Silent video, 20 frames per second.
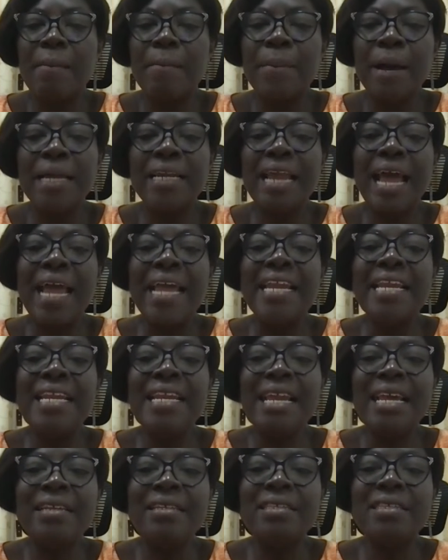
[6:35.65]
but I
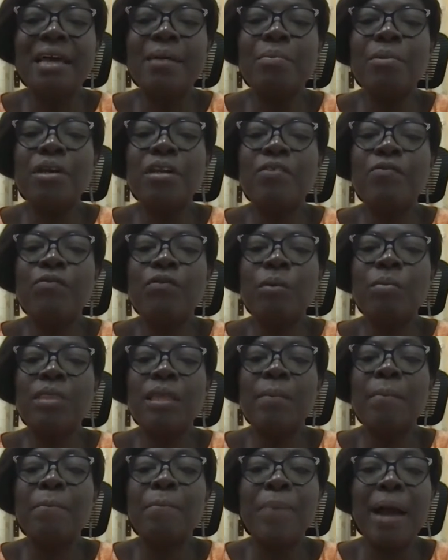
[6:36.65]
need somebody from the